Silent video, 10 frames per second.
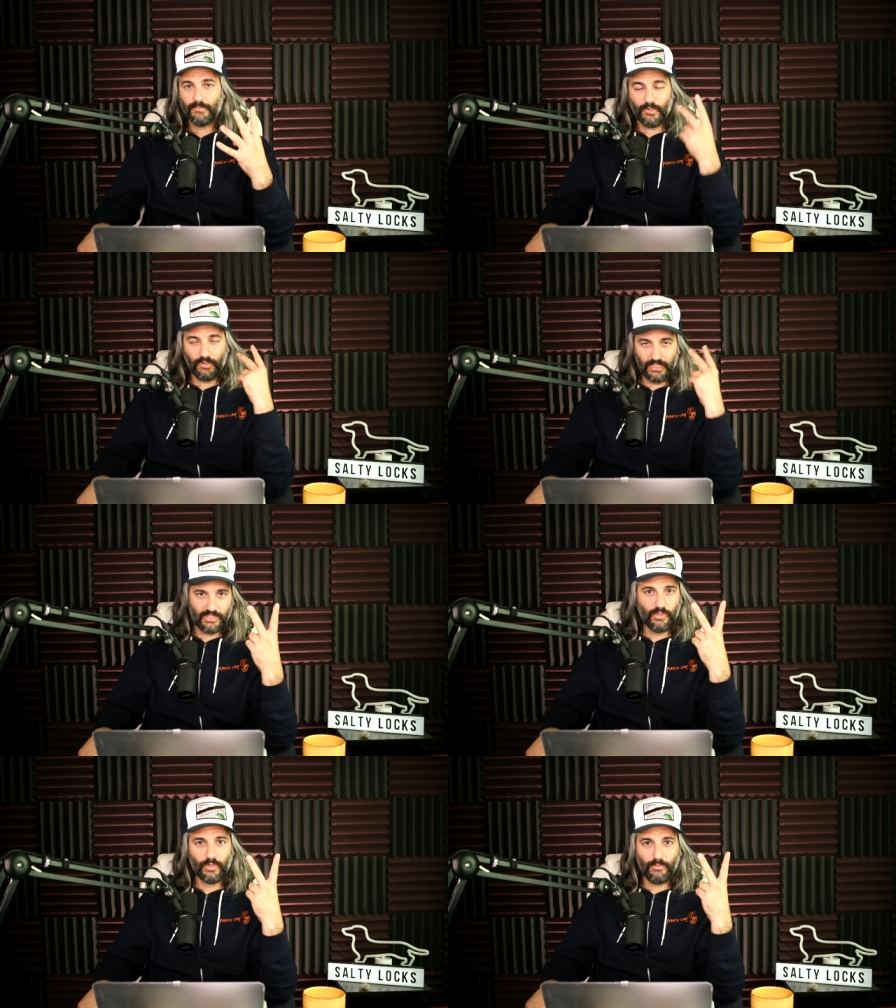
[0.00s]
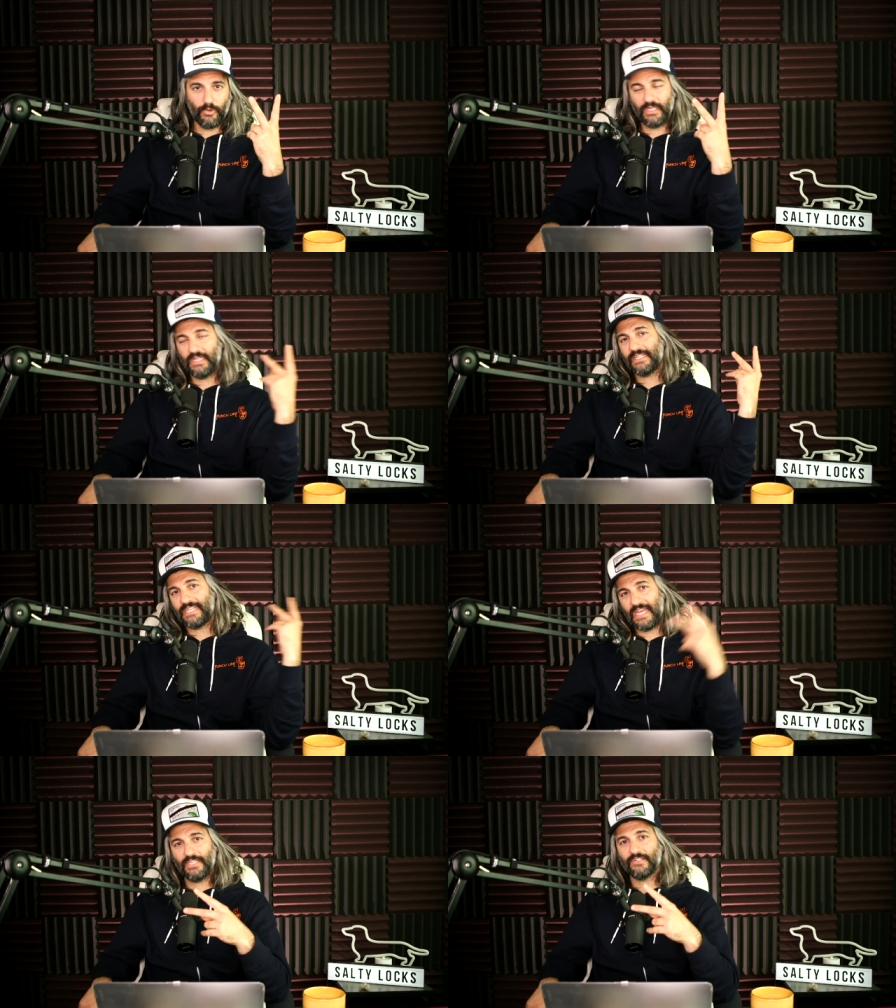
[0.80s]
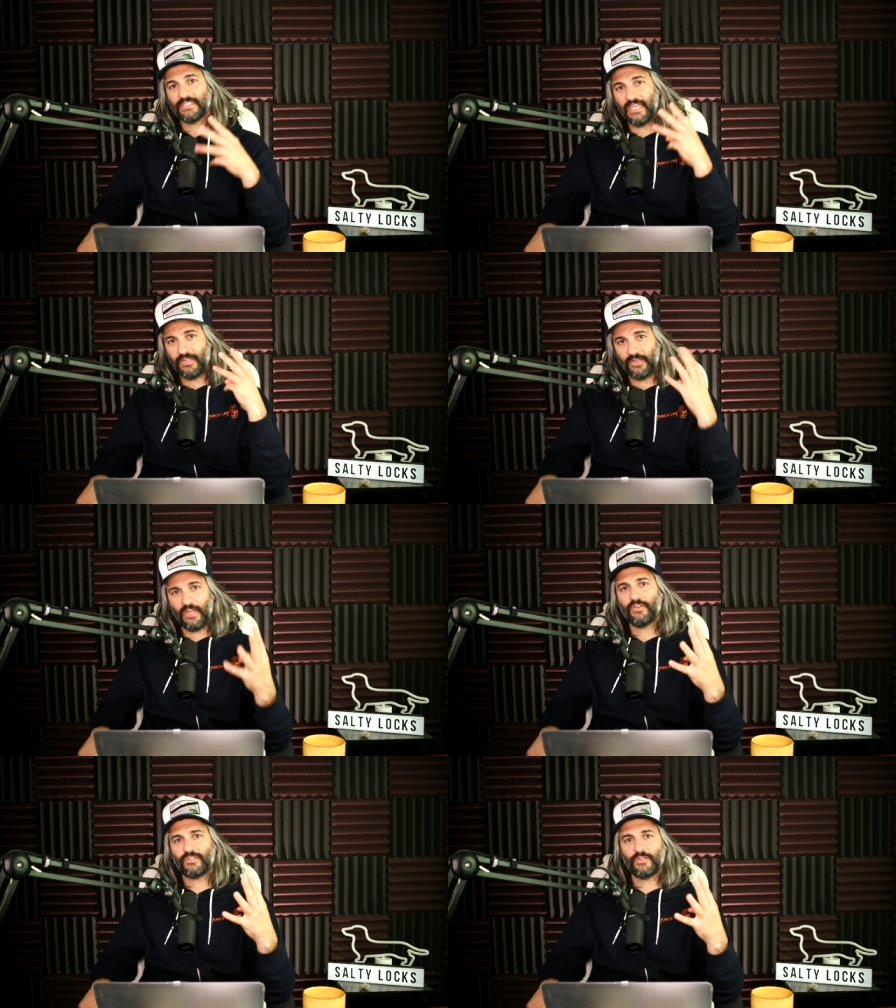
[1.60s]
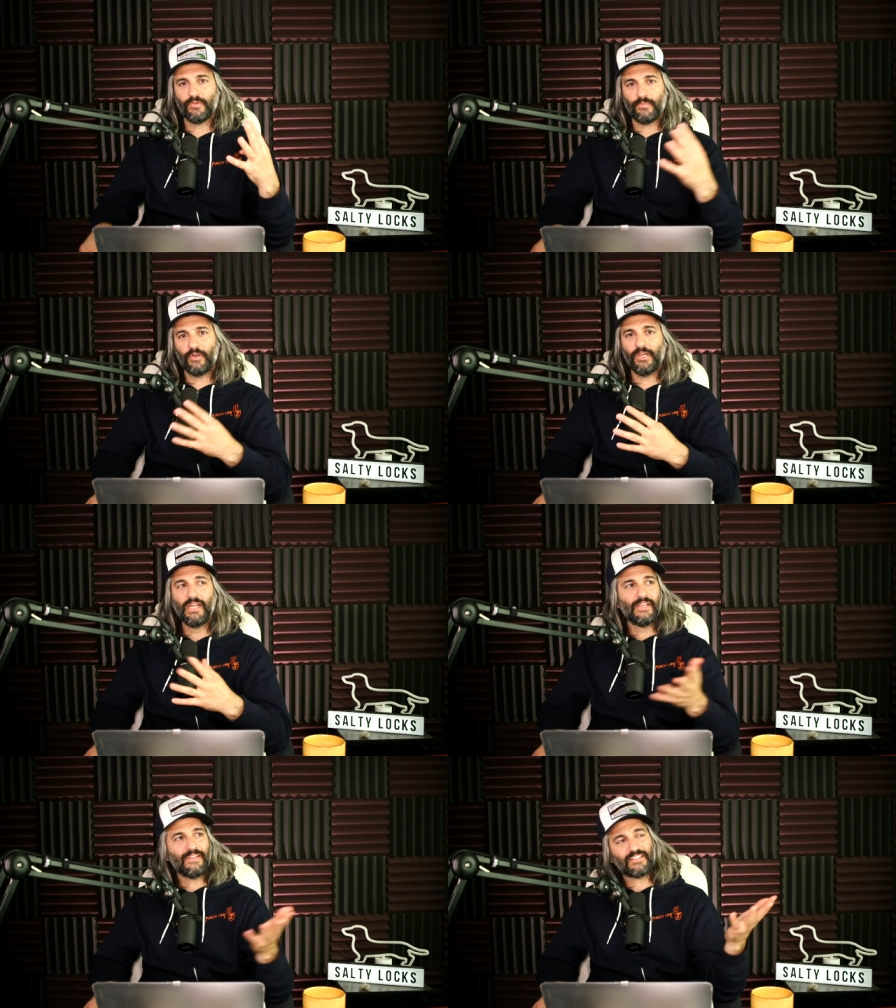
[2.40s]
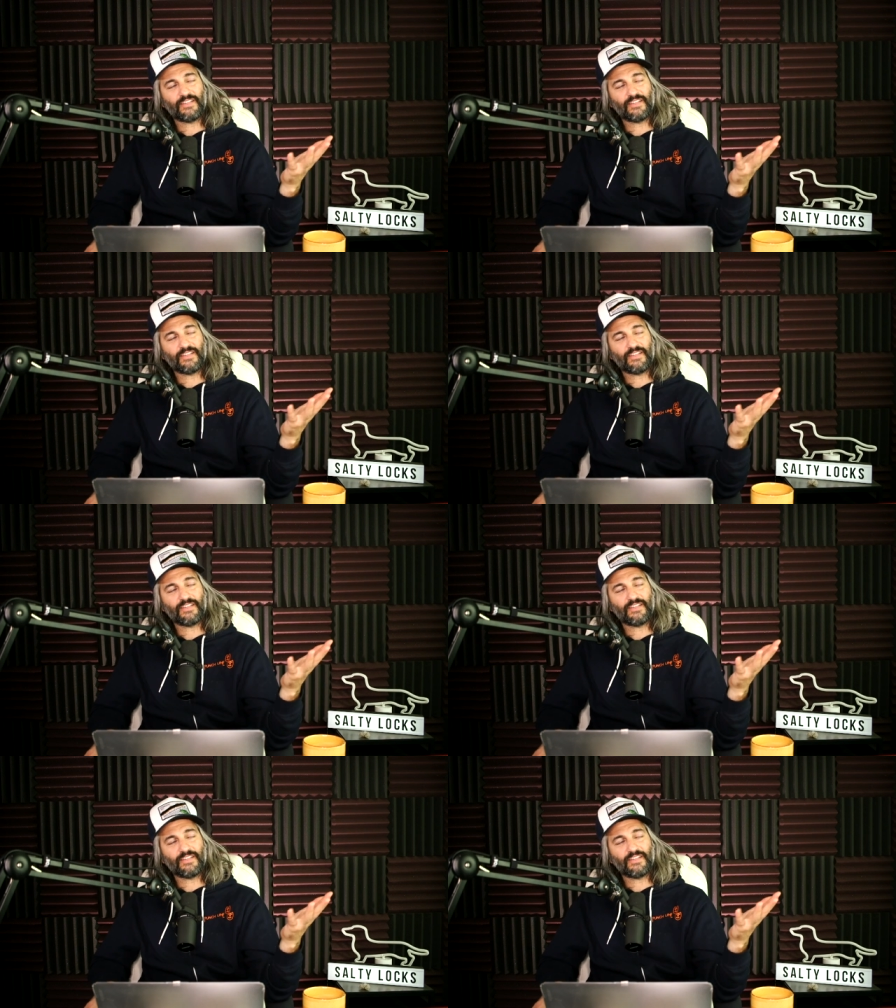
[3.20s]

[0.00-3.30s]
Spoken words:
but only 2 were born, and then 10 years later, another 2 were born. That's